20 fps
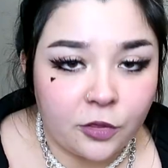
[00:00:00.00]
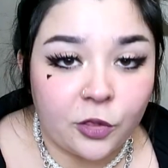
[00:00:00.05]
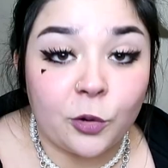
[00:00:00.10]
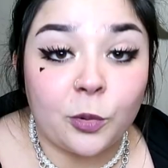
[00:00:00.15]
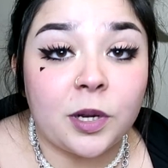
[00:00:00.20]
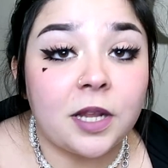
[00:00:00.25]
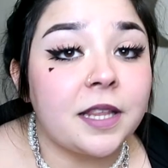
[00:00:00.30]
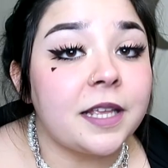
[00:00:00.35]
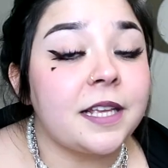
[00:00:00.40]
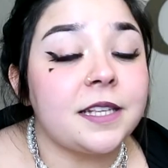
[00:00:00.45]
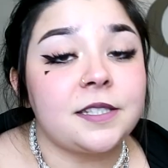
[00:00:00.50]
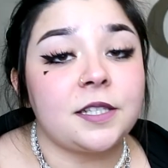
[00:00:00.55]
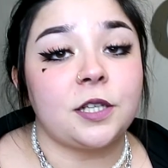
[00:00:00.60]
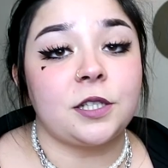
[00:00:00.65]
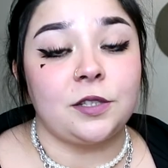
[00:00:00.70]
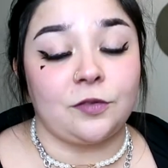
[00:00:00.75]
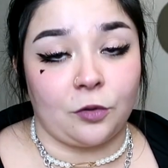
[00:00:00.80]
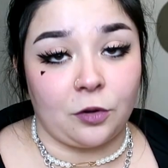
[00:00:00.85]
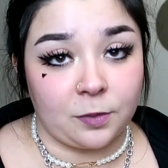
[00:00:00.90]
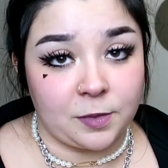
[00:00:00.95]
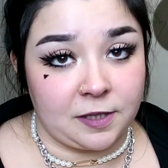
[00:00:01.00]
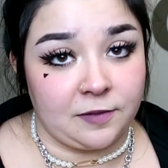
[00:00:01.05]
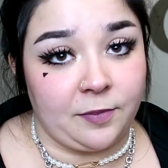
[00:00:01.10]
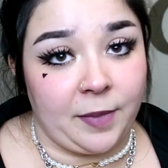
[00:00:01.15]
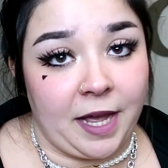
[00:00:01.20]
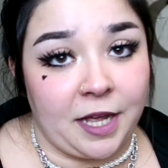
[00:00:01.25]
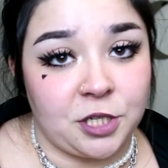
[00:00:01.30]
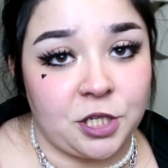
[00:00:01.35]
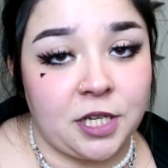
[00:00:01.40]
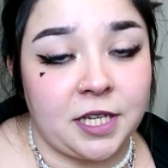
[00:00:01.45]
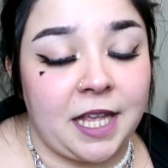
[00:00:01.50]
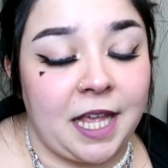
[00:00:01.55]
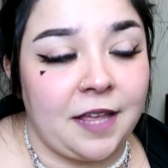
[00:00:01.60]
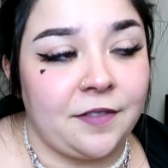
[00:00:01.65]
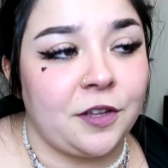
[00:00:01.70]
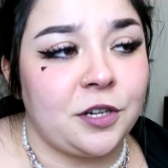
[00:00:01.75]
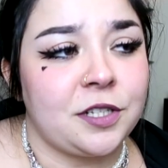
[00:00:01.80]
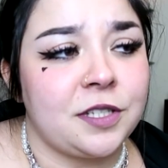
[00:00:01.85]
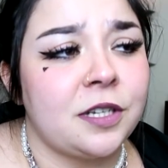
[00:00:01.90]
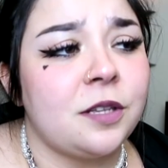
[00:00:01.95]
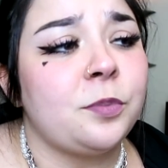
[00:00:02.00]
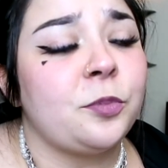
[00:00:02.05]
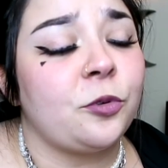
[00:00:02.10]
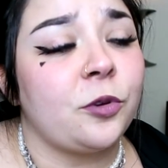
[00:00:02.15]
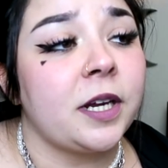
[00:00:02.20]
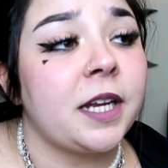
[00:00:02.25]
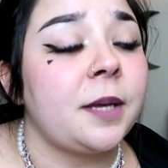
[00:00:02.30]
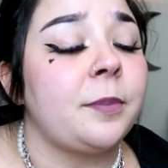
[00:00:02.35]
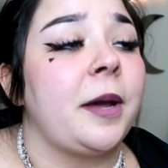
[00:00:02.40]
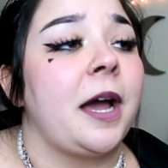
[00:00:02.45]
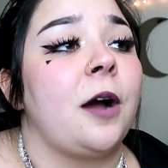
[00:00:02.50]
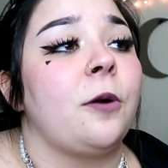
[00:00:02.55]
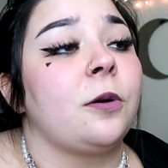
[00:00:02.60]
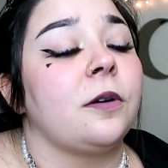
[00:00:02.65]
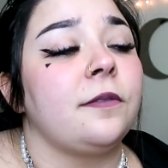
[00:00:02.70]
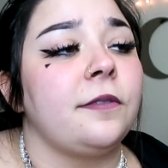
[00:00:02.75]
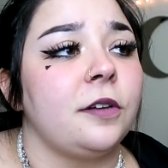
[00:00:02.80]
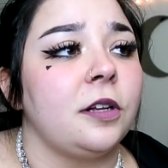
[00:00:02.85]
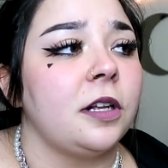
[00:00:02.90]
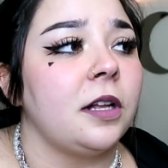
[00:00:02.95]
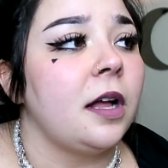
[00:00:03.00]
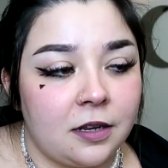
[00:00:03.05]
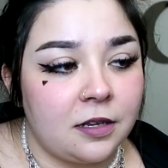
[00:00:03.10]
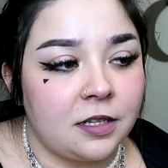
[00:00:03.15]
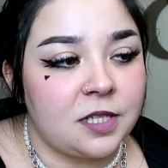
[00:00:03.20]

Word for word: They're one of the easiest forms of magic and they're still pretty powerful